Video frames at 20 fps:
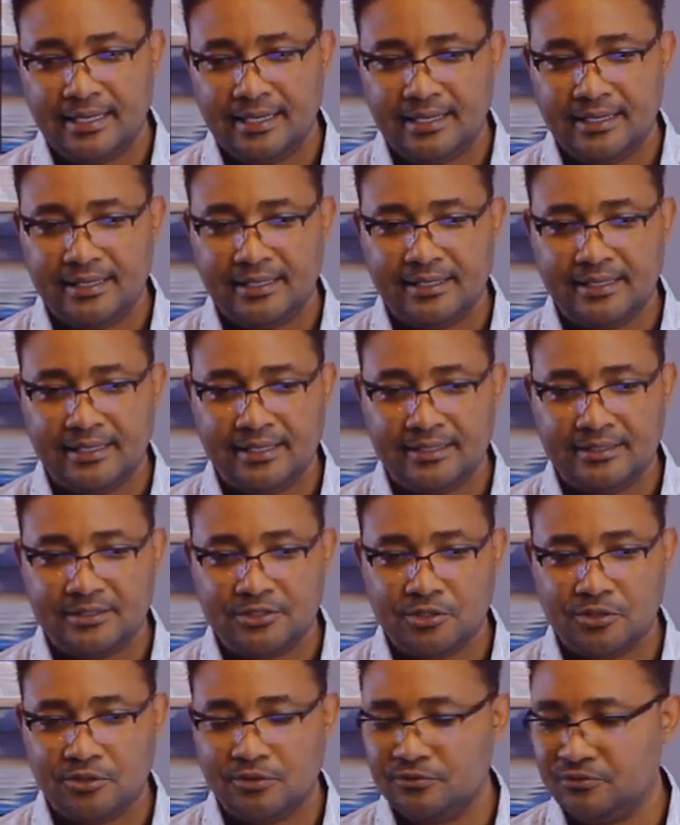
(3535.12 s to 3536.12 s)
and
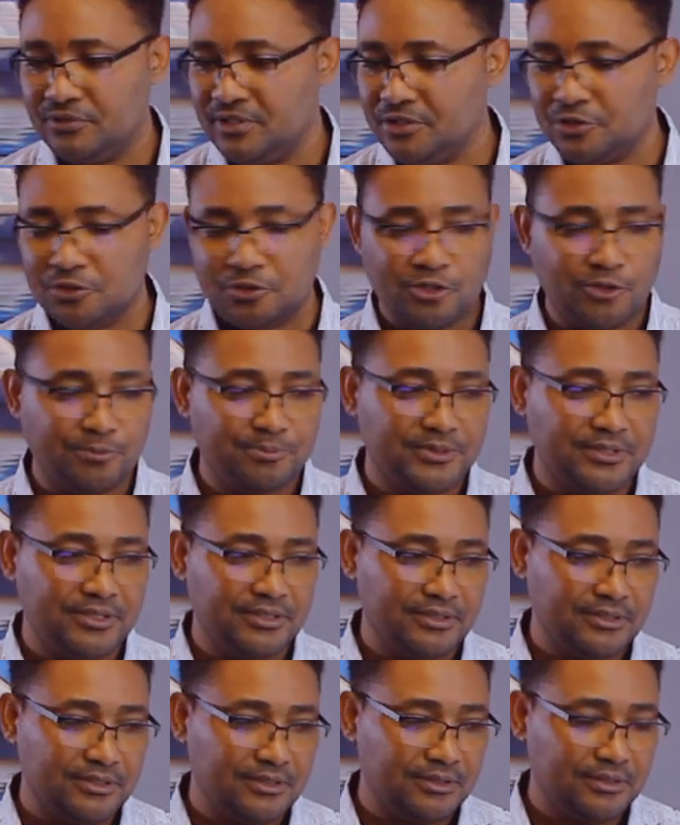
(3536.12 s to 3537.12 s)
sort of he
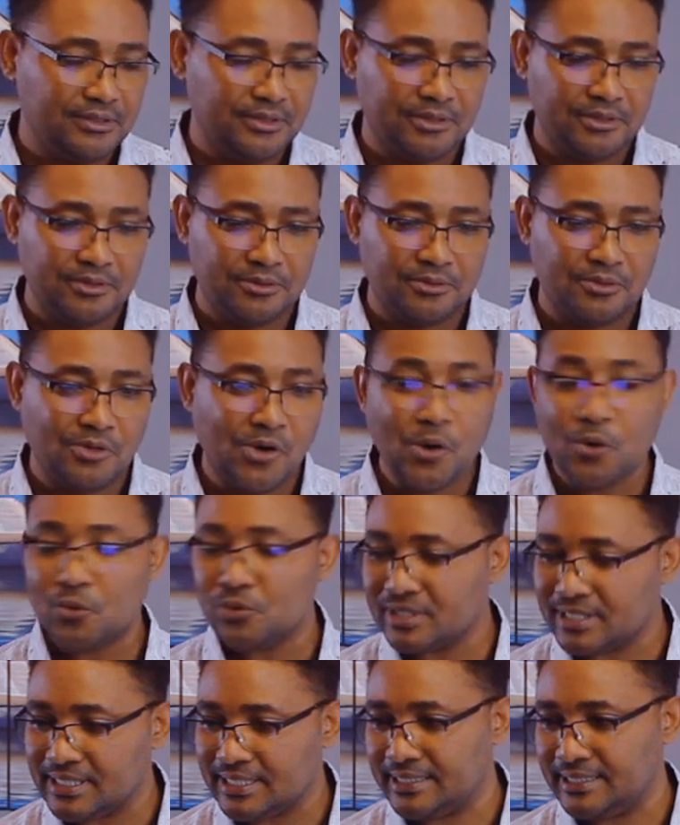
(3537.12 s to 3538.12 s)
stopped,
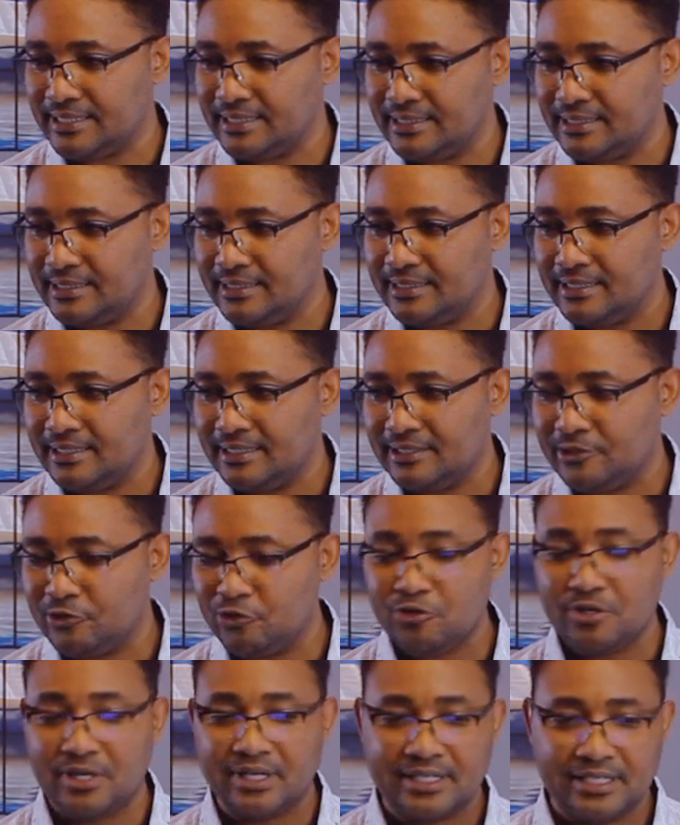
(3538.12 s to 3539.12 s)
closely
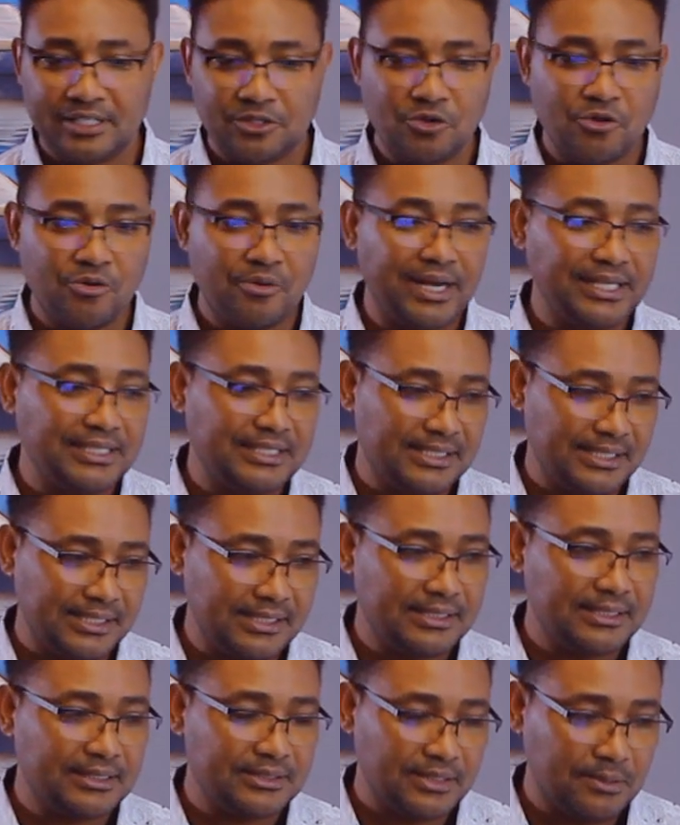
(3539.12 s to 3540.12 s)
tracking or writing
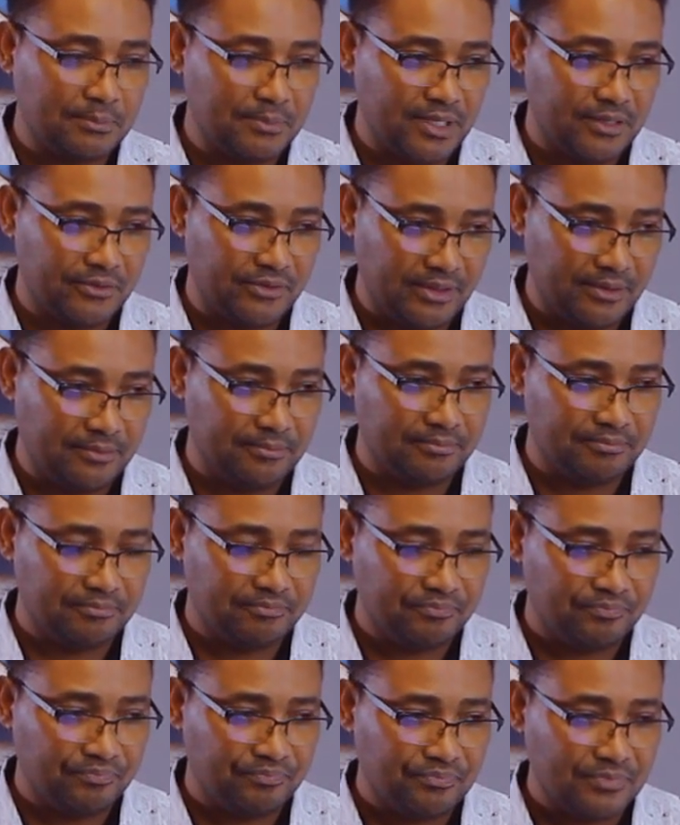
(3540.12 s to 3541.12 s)
details about them.
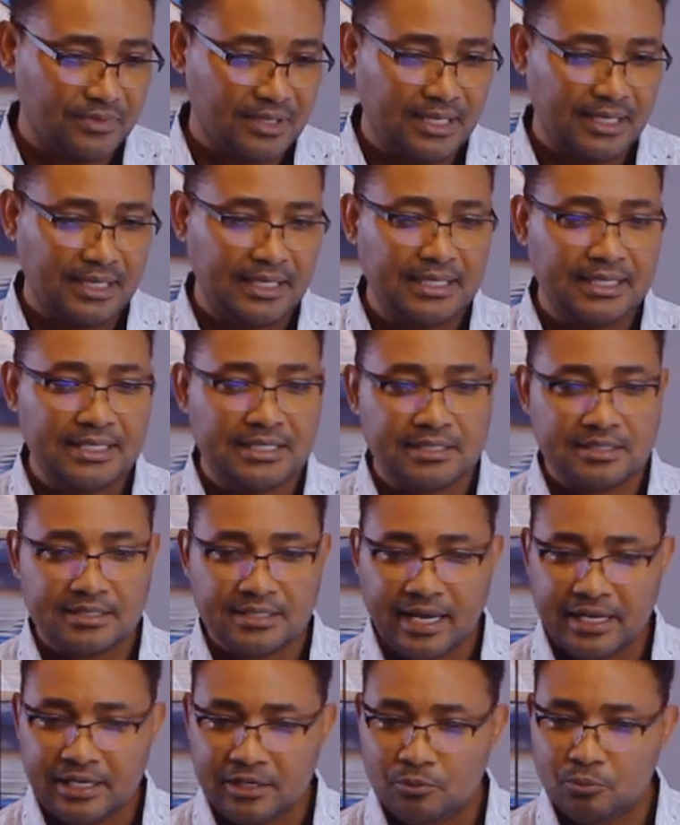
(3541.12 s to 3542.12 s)

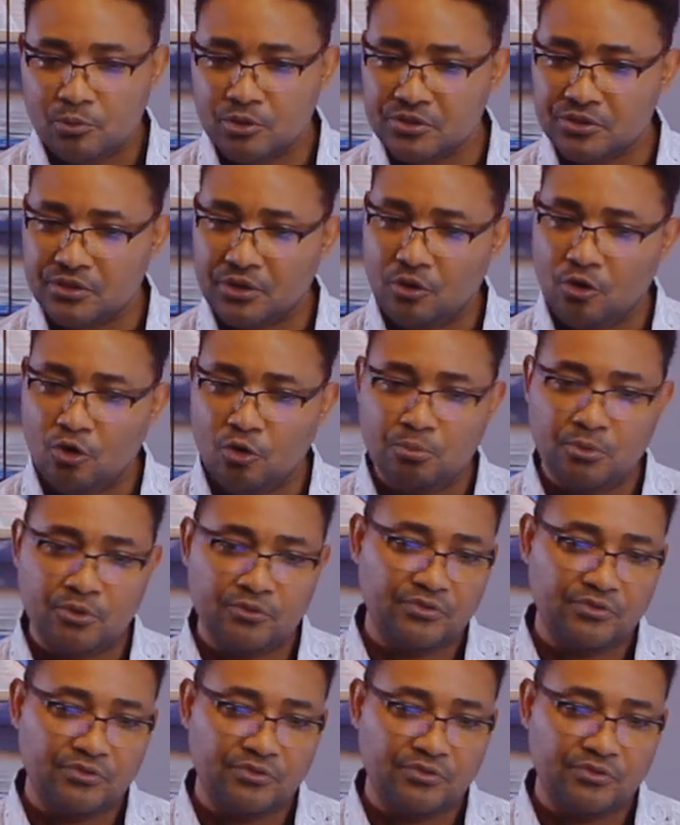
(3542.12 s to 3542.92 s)
Sidon was the home